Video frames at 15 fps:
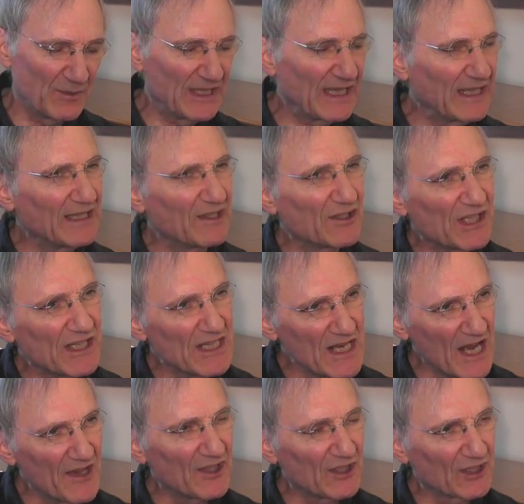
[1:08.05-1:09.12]
But then there's
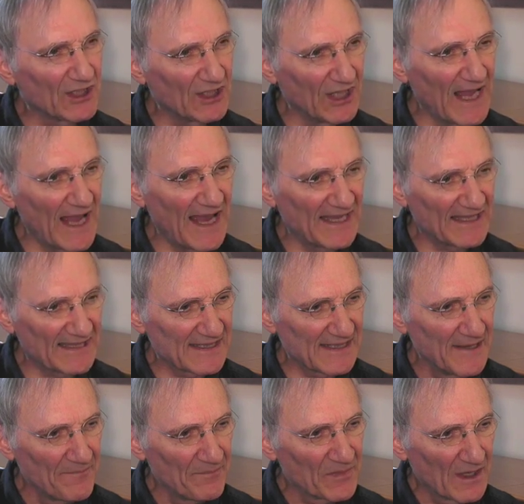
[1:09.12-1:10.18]
another class
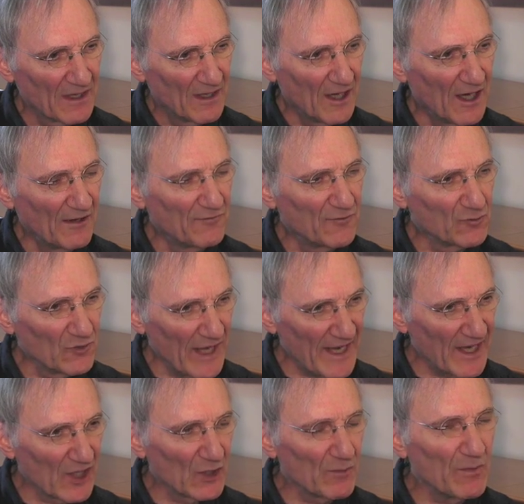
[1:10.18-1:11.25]
of
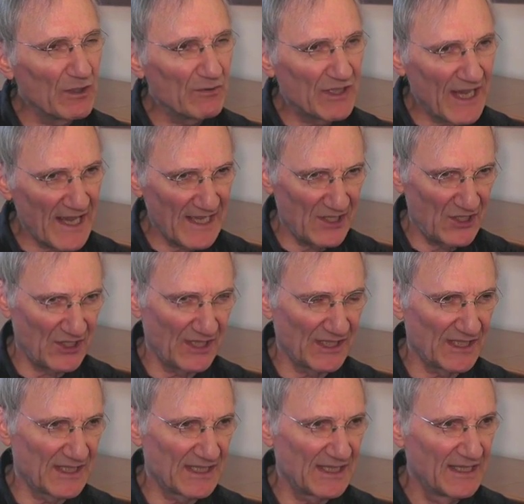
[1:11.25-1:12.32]
rare
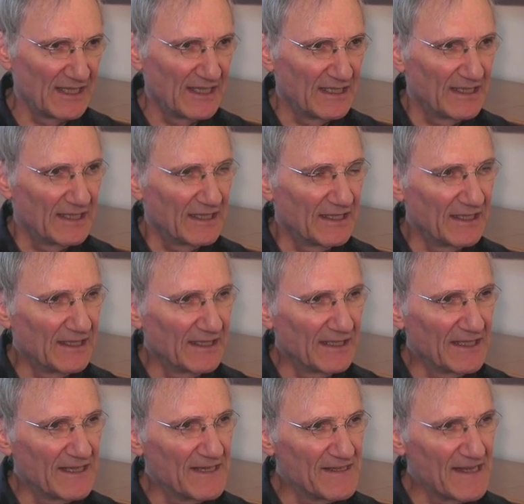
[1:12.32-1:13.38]
mutations
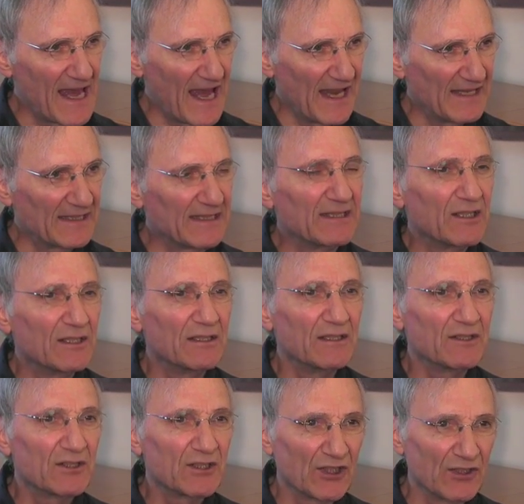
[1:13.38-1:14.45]
uh, that
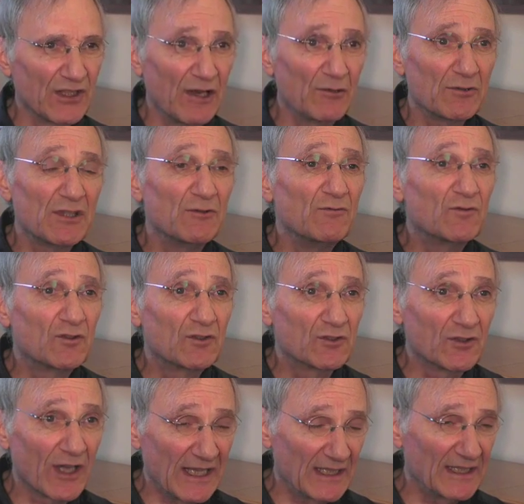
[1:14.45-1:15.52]
turn out to
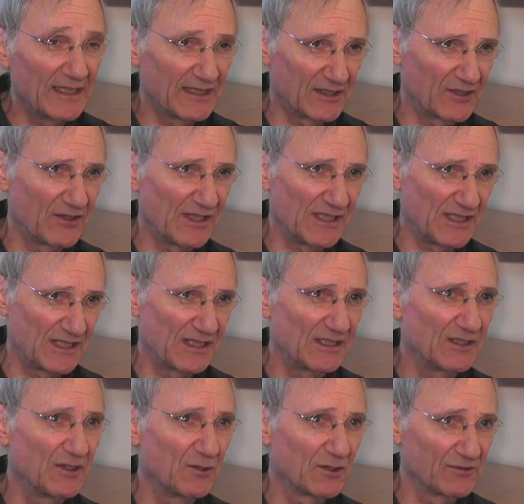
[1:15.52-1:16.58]
greatly increase
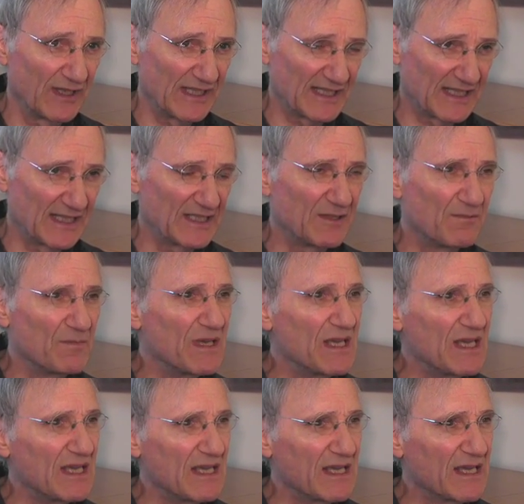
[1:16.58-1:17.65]
your risk. And to
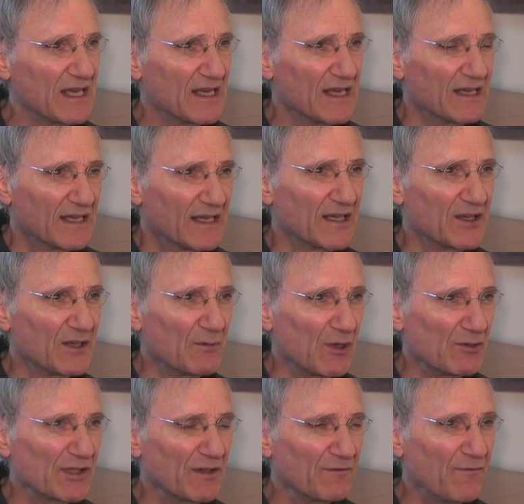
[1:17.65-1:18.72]
me, uh, the
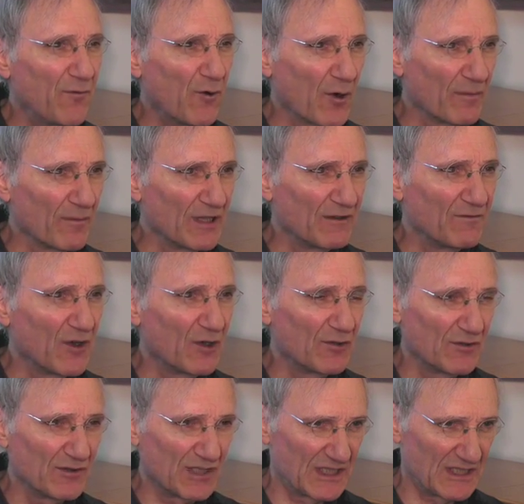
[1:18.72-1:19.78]
most informative
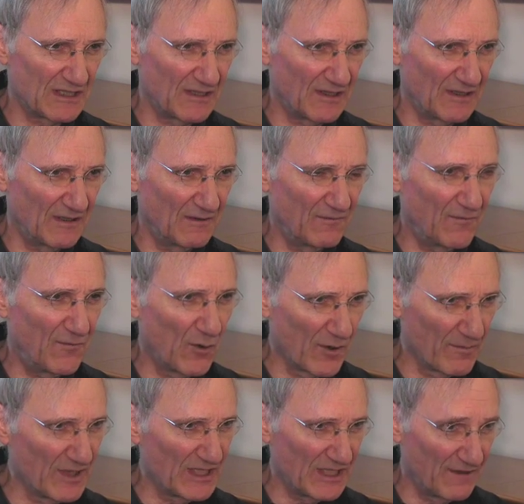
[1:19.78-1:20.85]
those
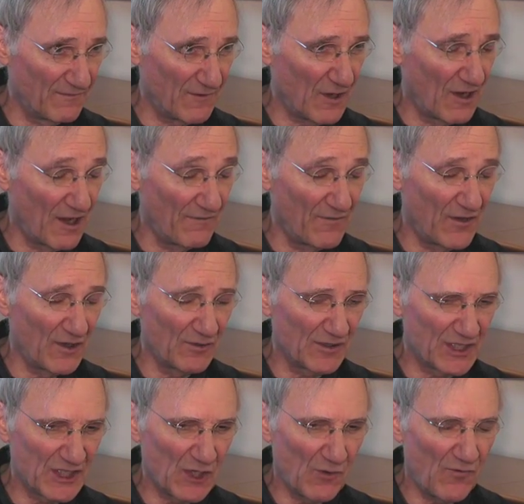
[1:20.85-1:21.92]
informative of
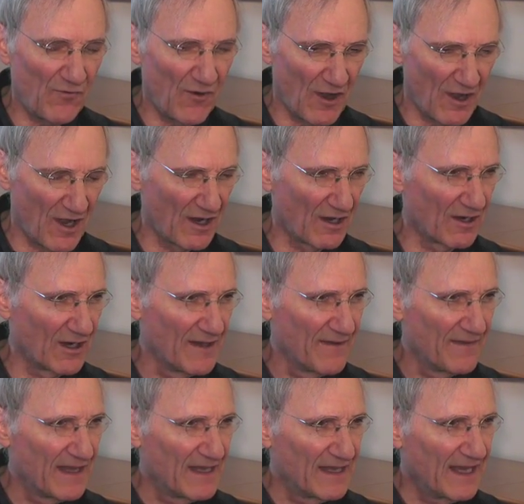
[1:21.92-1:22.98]
those so far
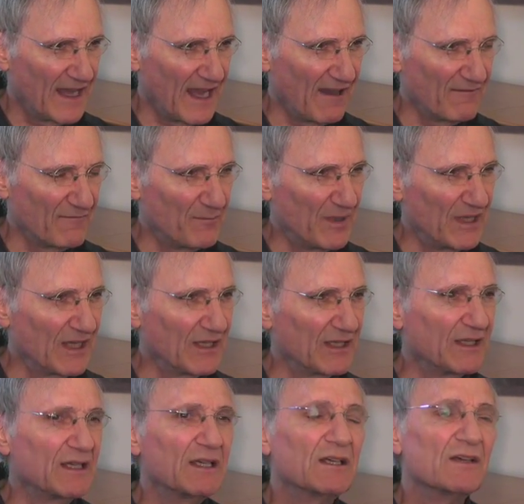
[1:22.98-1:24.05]
have
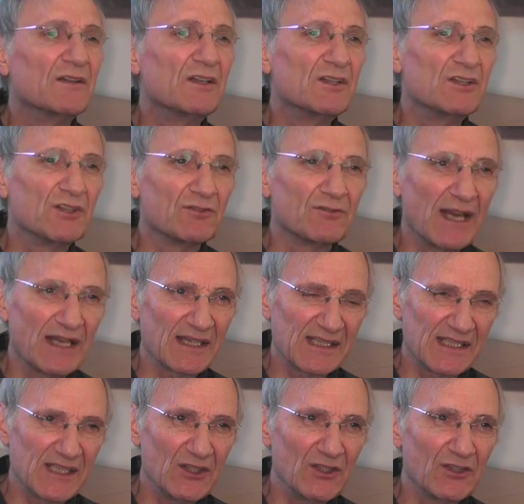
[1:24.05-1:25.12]
been the
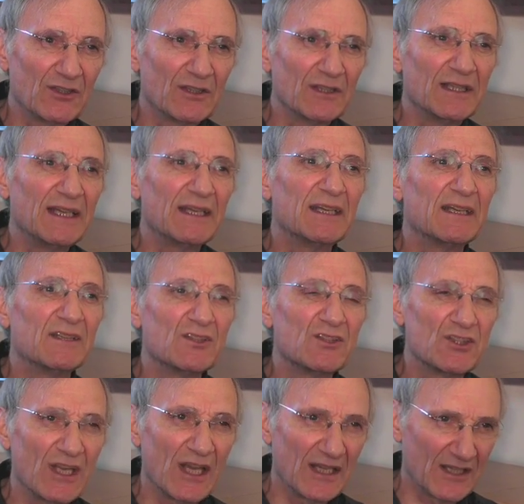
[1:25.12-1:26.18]
Neurexin neuroligin
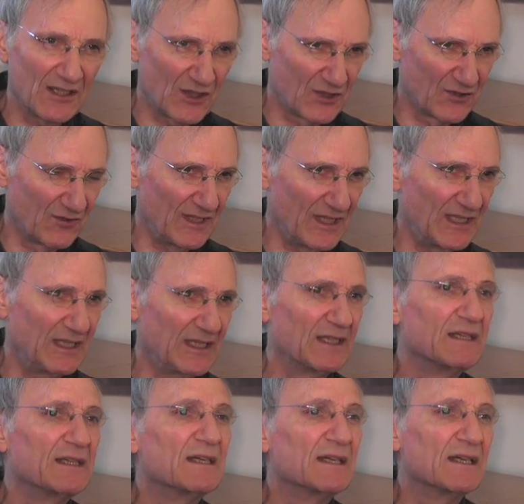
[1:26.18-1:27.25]
Shank3
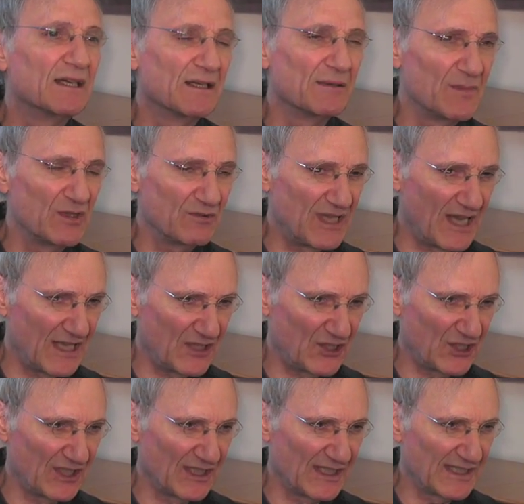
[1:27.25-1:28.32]
uh,
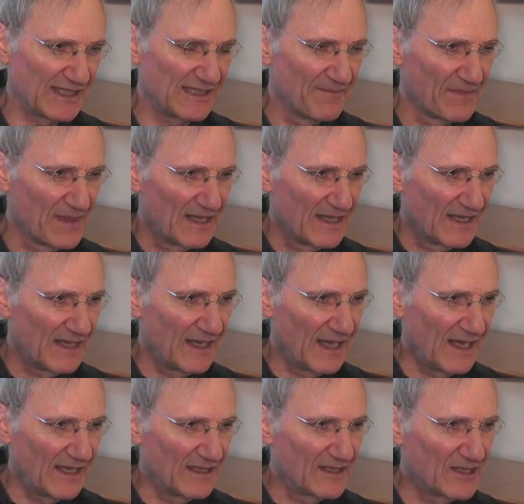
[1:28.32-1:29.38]
mutations.
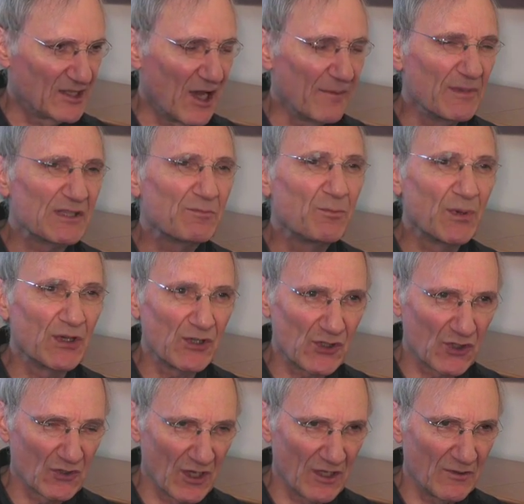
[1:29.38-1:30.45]
And Thomas
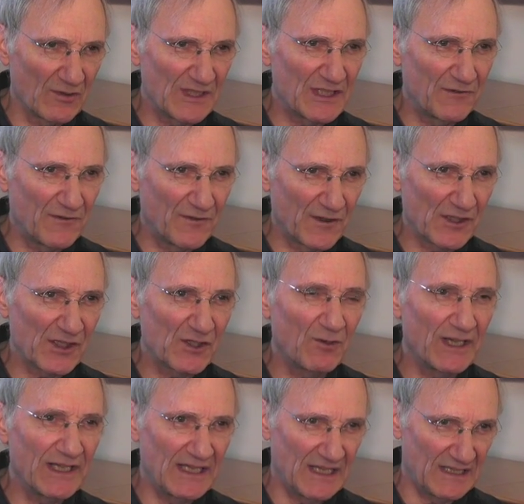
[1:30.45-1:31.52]
Bourgeron was the first to
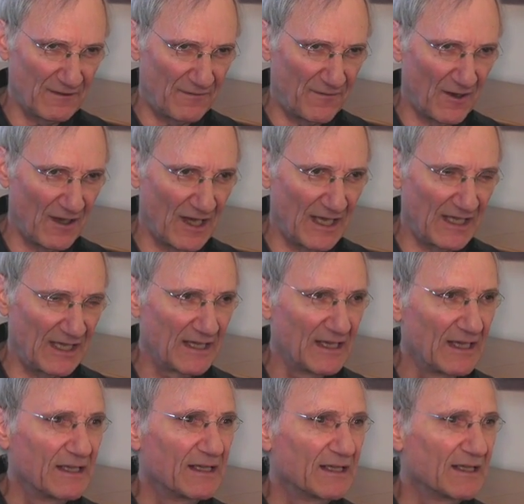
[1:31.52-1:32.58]
identify
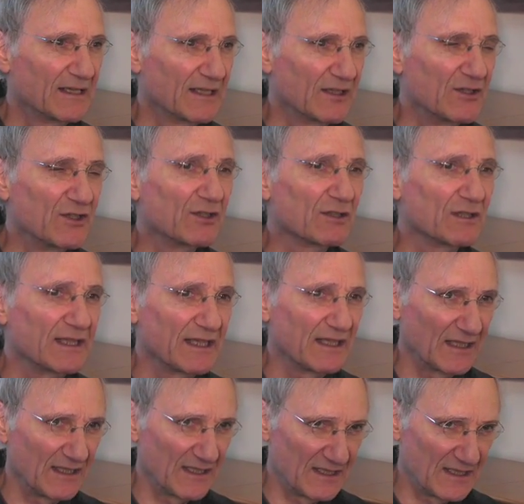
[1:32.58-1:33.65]
uh,
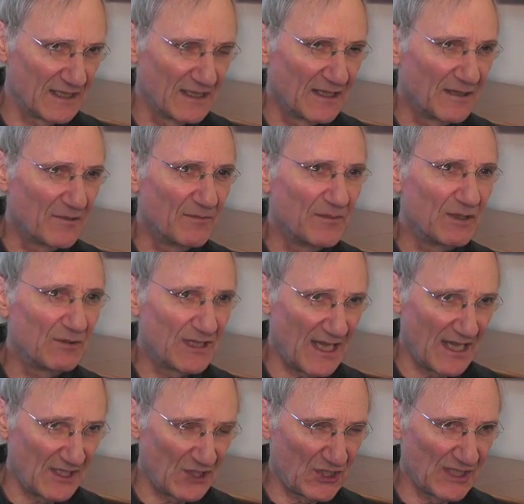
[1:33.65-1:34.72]
Neuroligin
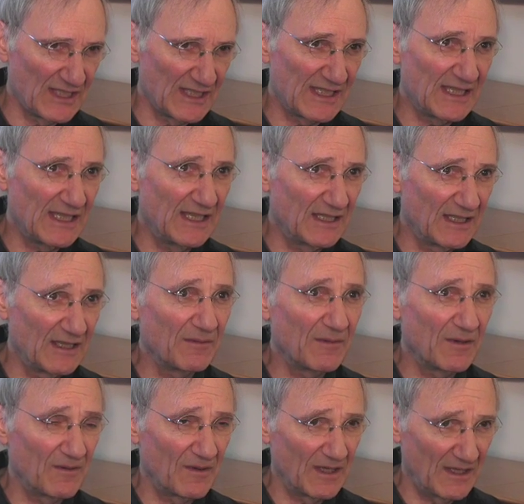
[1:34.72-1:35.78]
mutations in
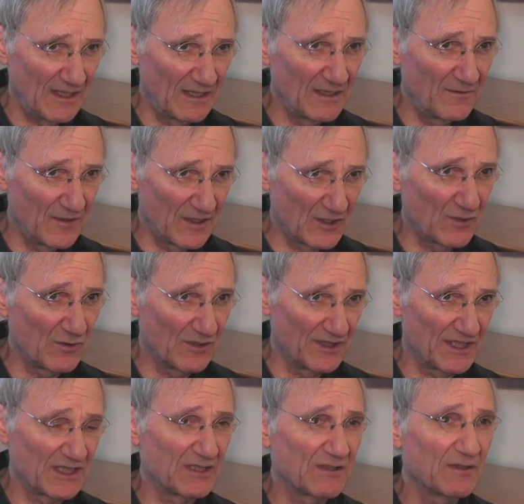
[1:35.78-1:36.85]

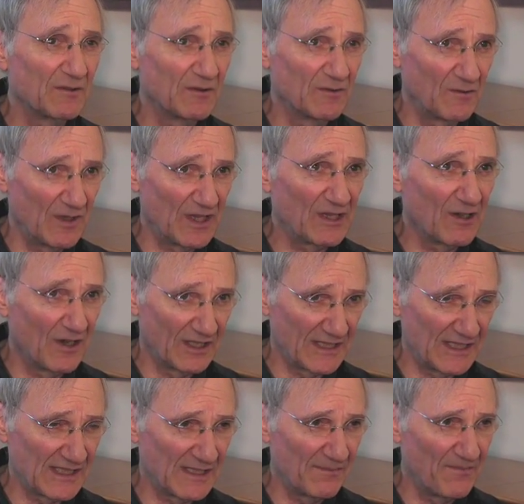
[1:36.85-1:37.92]
individuals with
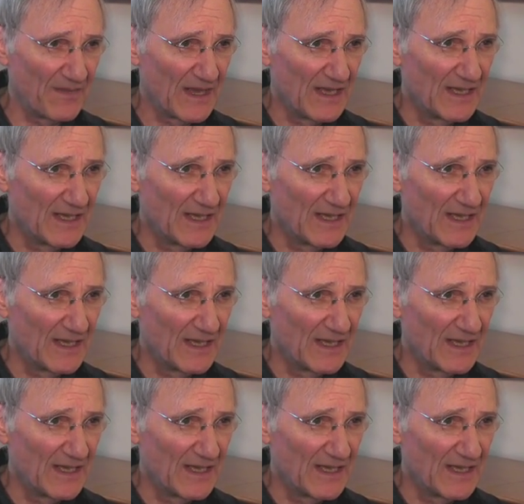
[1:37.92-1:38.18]
autism.